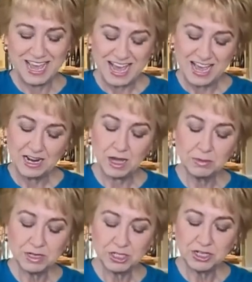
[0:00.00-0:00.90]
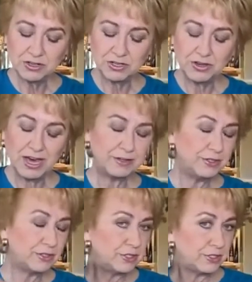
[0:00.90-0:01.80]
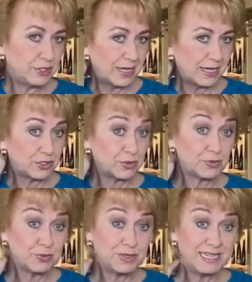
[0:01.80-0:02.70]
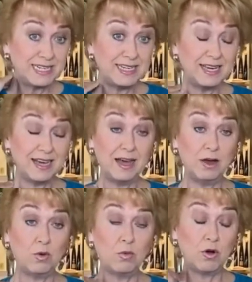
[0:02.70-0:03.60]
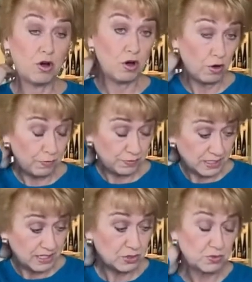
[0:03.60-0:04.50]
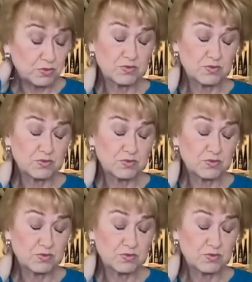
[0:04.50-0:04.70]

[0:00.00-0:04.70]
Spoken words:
And I'm going to show you how you can do that to really help what often is a